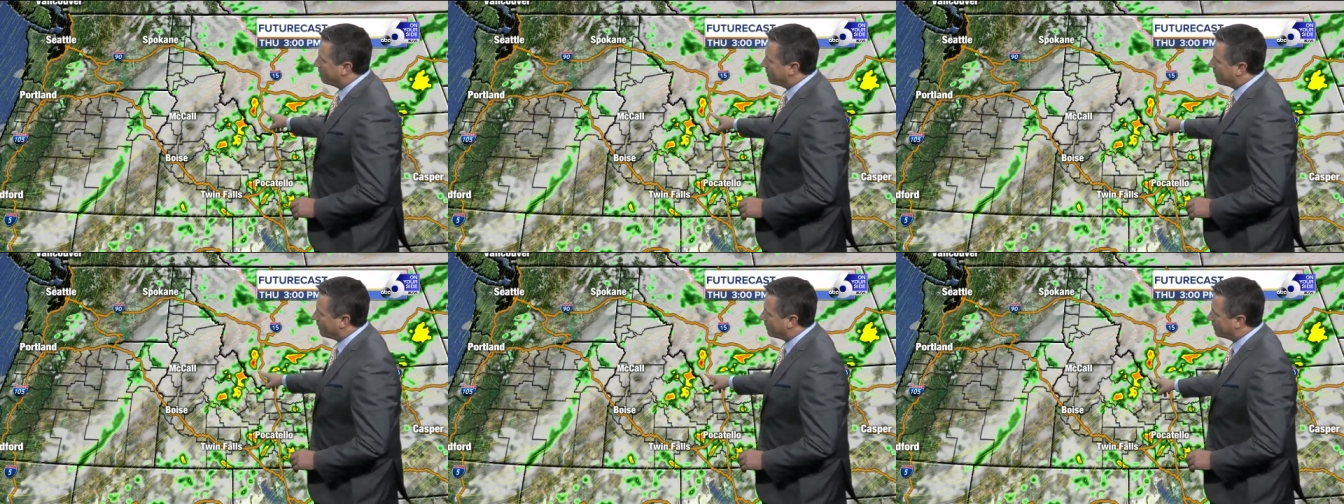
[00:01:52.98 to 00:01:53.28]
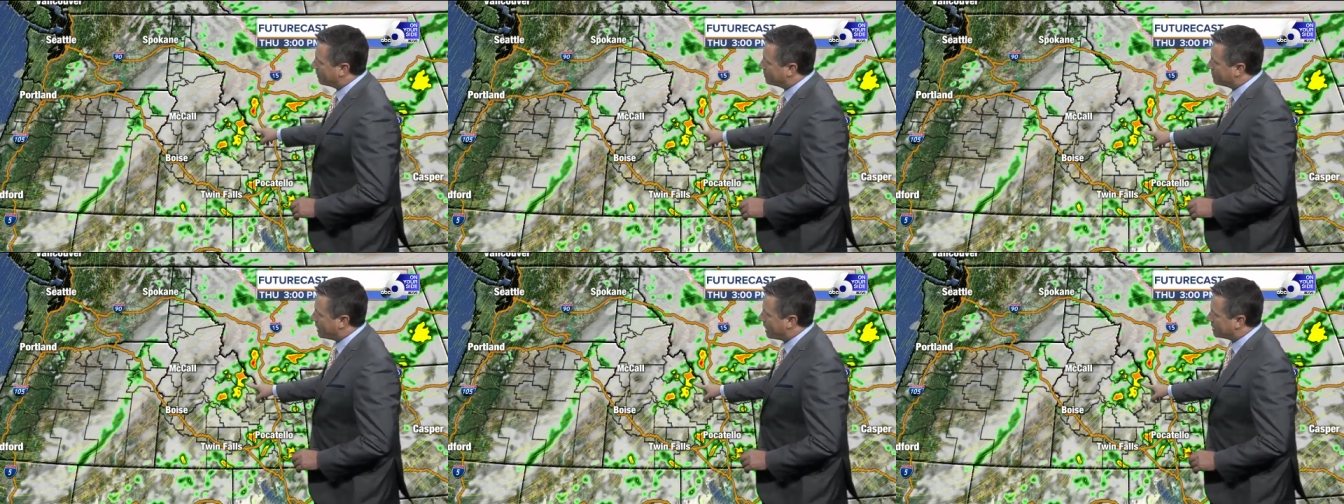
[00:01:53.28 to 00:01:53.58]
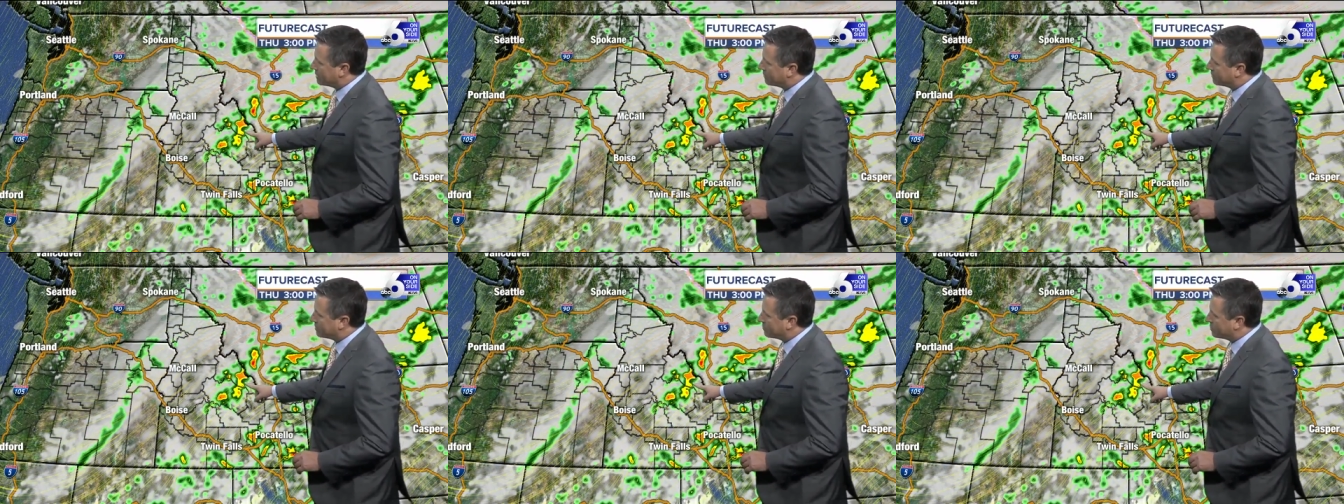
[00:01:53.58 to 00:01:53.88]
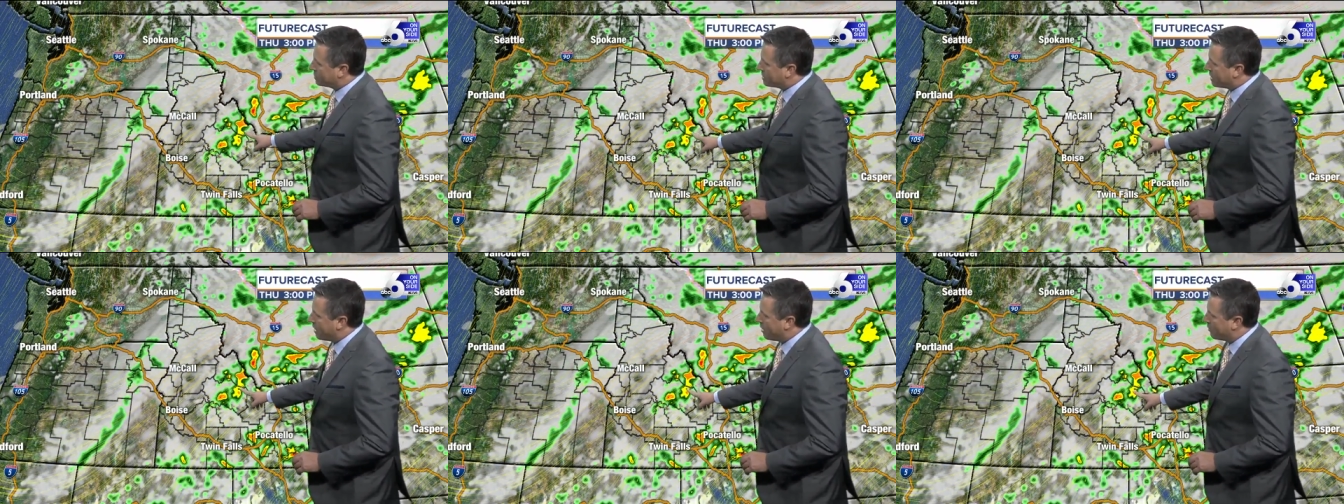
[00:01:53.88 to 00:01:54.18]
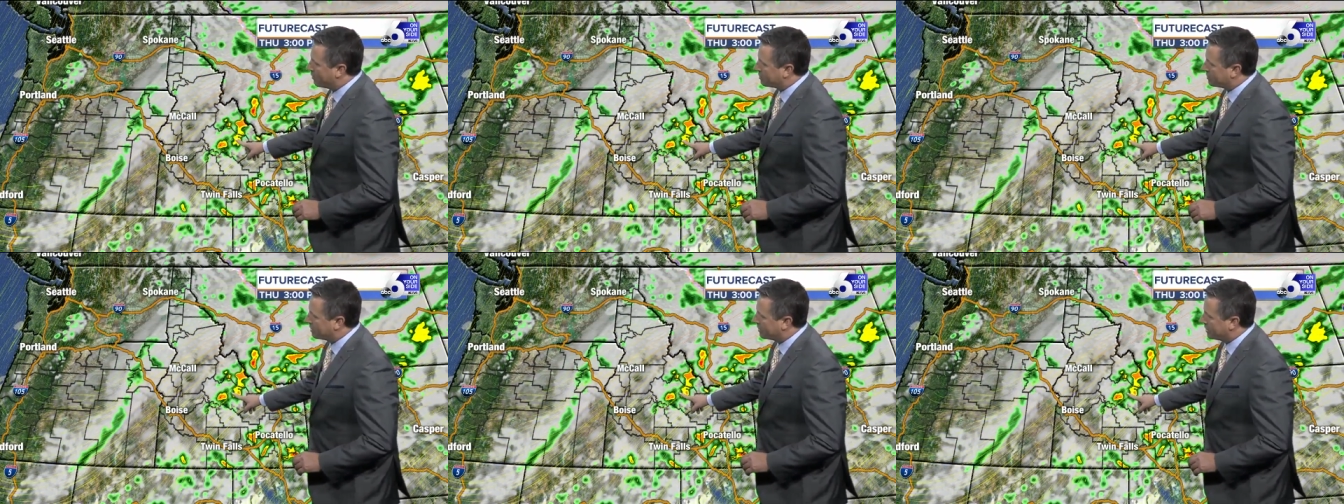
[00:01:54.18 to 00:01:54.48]
very good chance of some
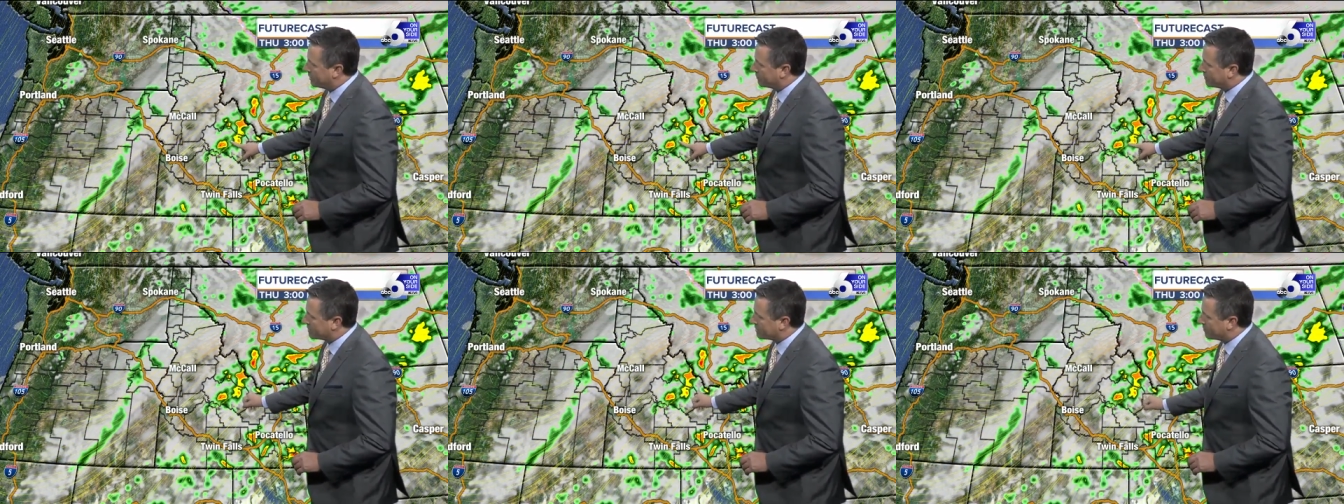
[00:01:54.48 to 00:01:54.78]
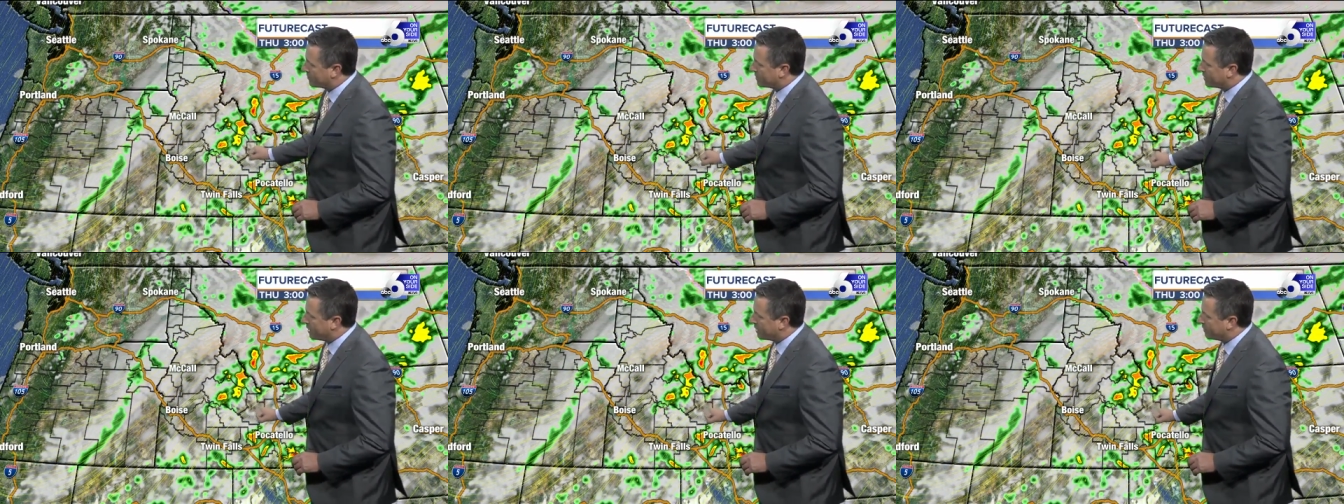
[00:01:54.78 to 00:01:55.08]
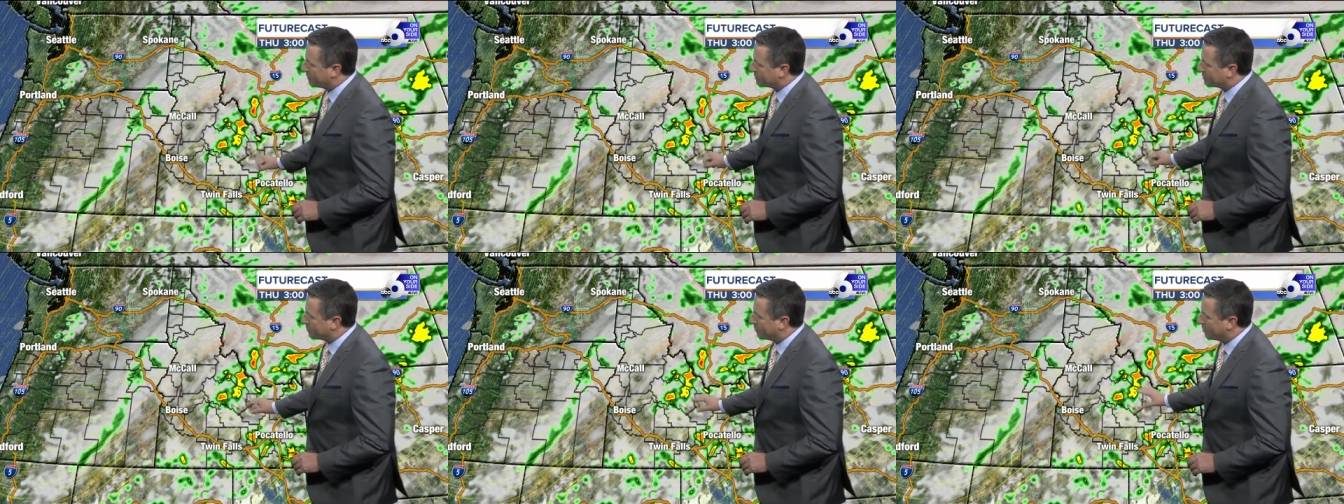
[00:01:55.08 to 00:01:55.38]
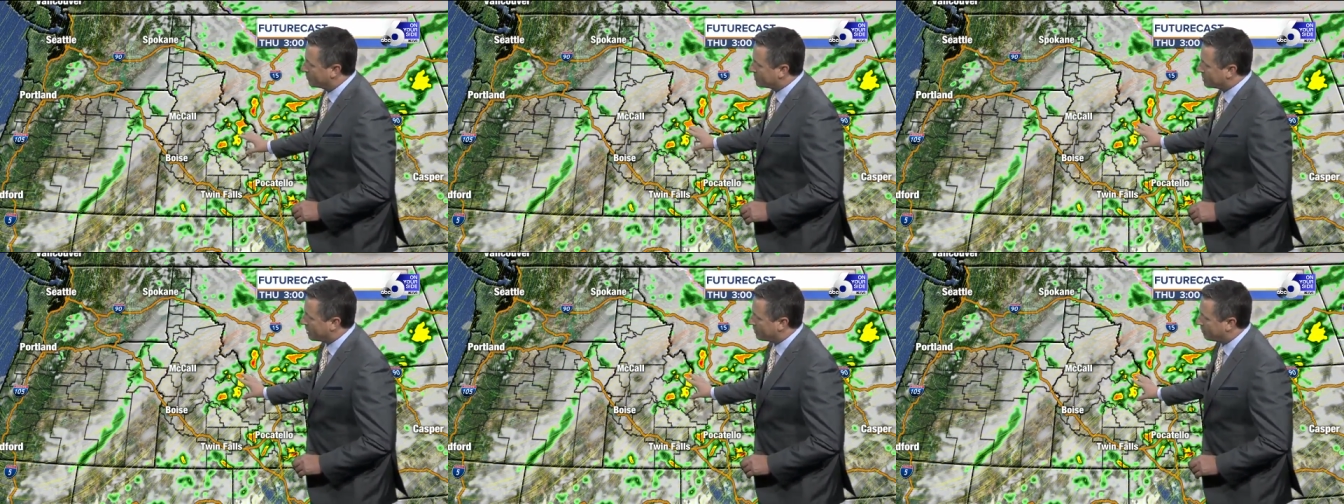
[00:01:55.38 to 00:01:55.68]
showers and even some thunderstorms,